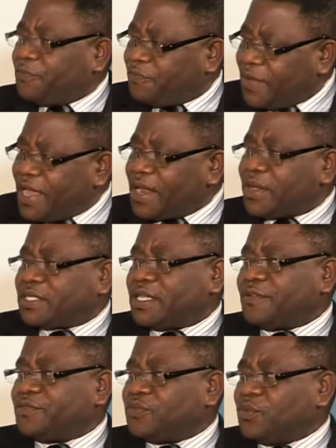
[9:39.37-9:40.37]
find
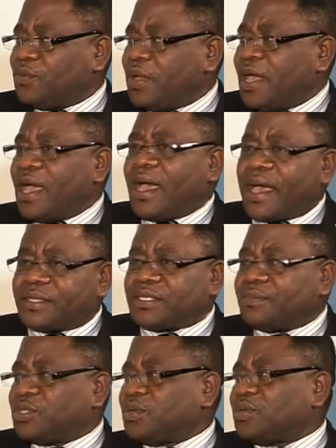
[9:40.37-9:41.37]
ourselves to have
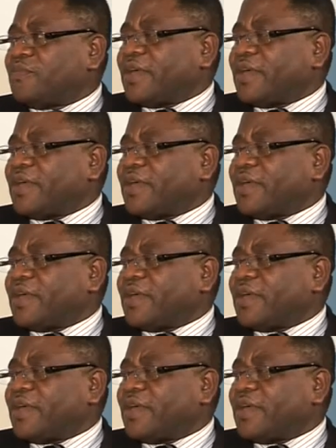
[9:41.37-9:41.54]
some sort of